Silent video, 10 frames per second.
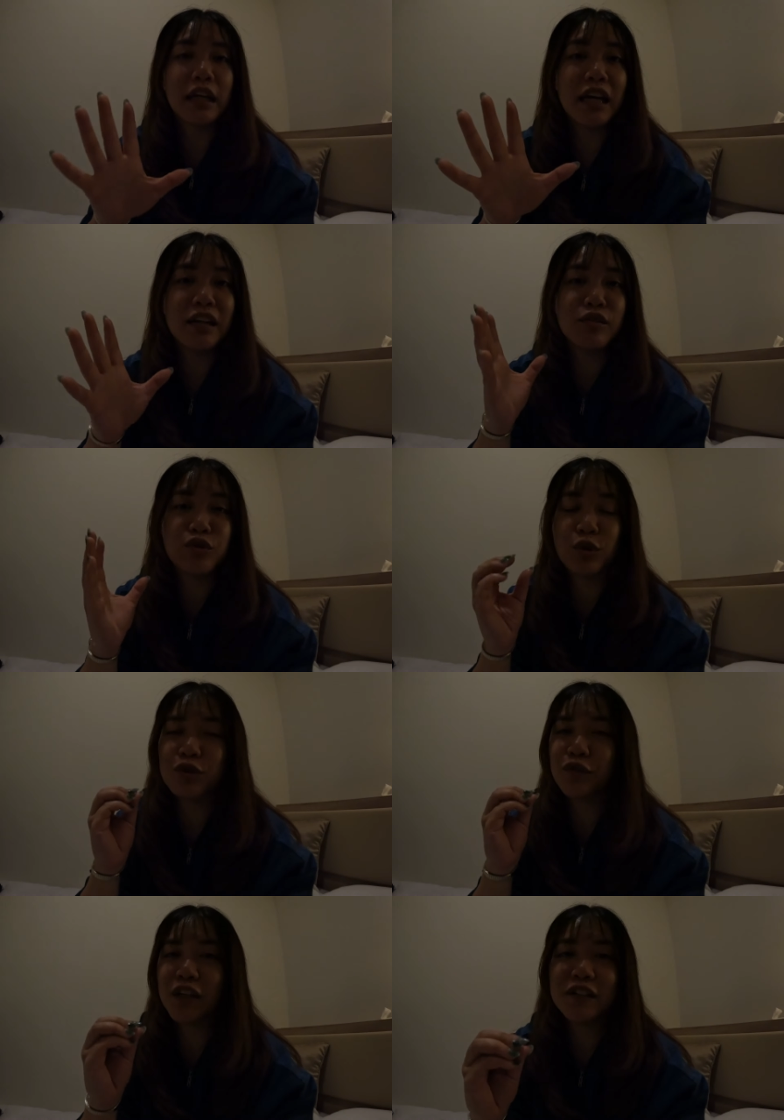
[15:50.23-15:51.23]
Again, store
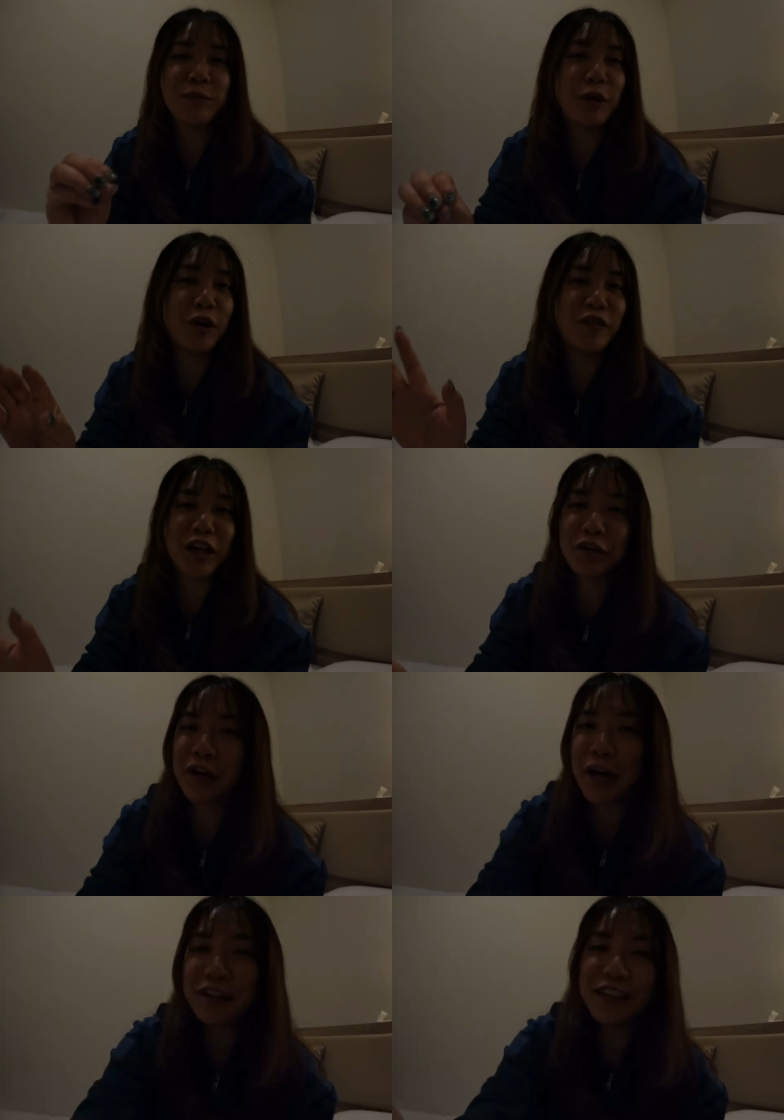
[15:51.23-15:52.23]
is very small, very
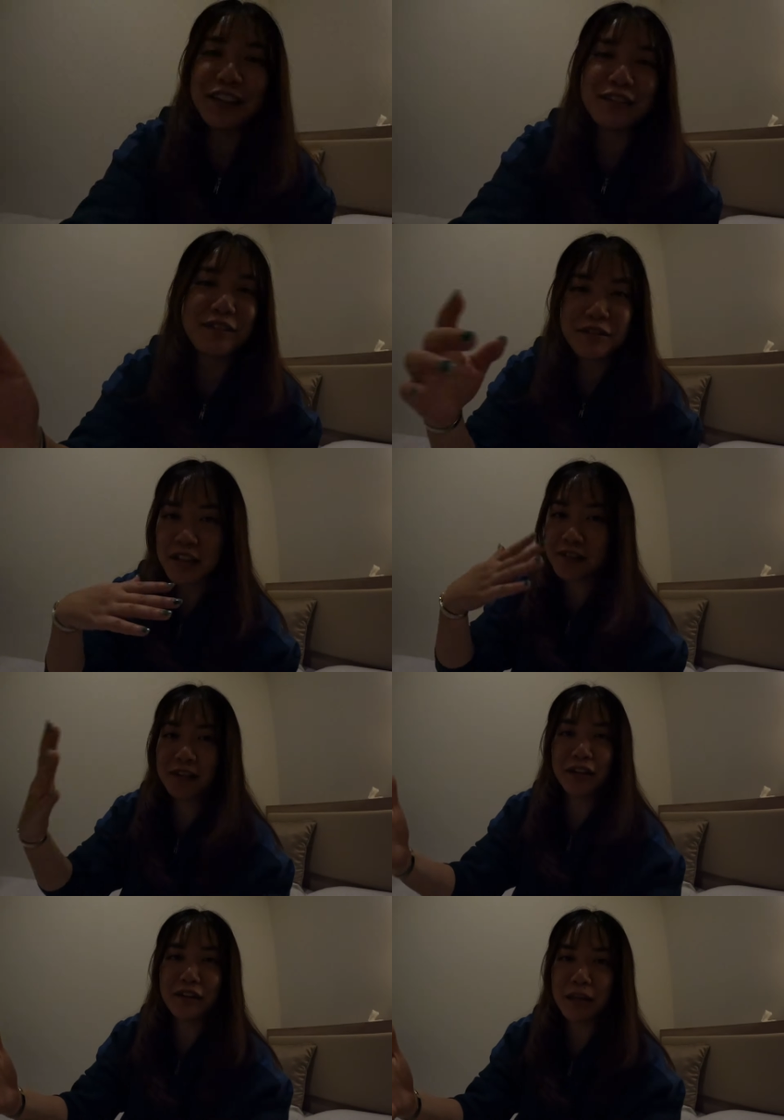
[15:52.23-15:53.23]
crowded,
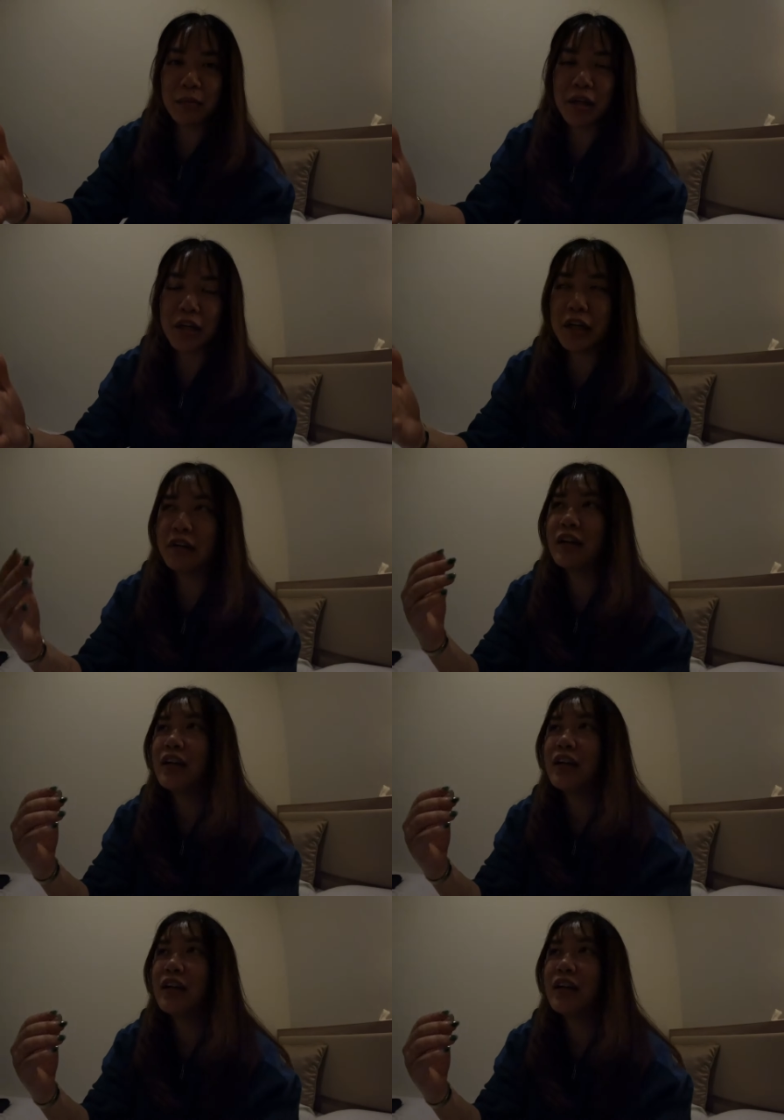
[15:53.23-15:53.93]
sensing a theme here.